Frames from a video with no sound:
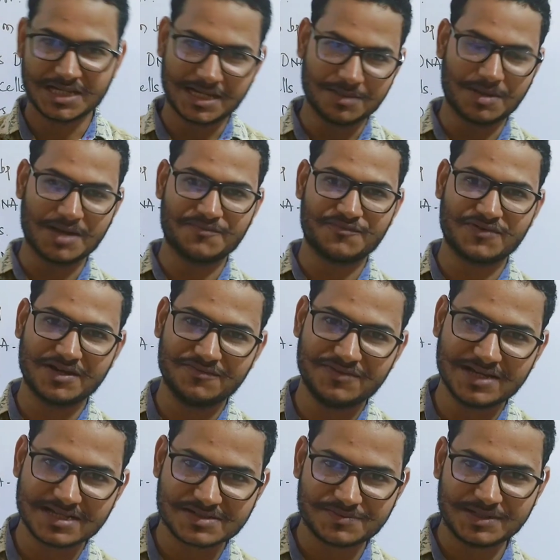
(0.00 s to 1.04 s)
In my
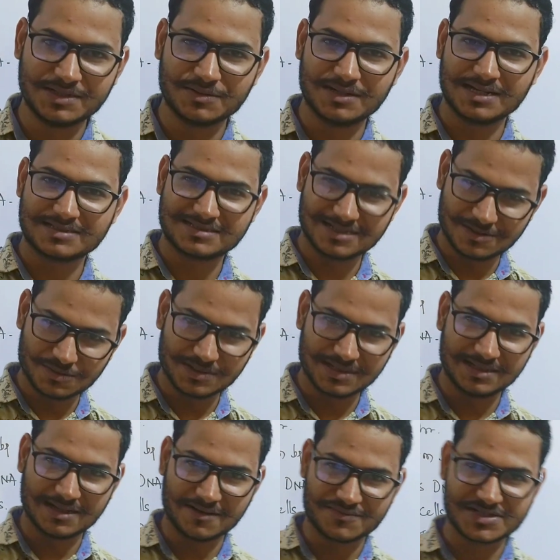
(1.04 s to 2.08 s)
previous video lecture
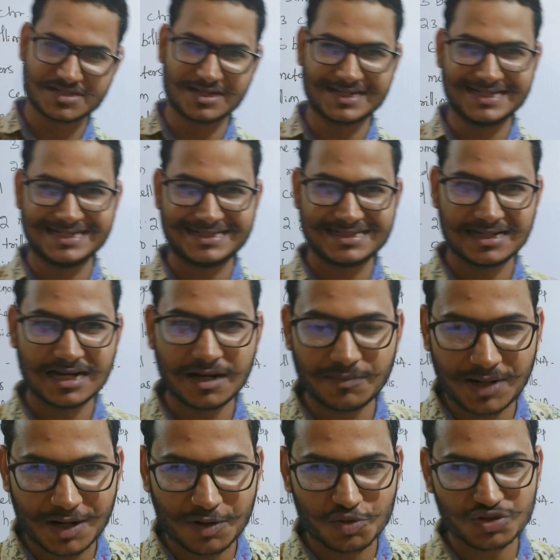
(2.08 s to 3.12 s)
we have studied
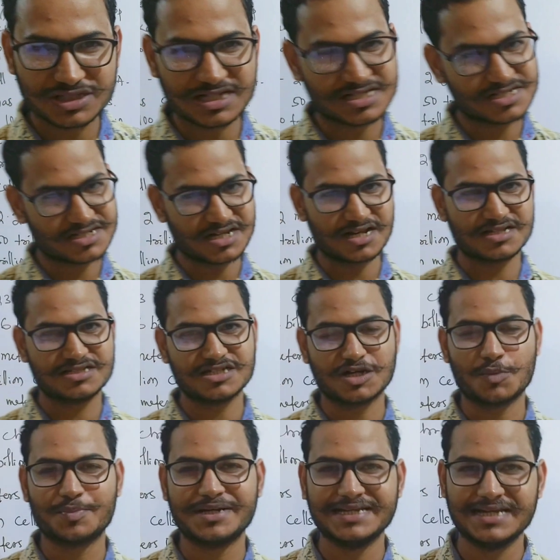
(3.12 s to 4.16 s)
about the
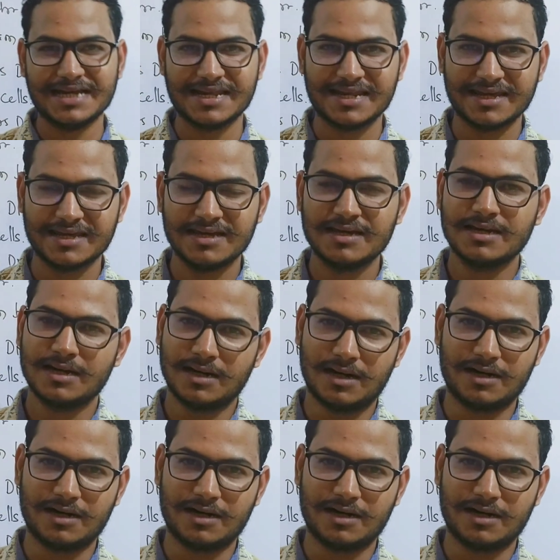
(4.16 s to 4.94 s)
structure of DNA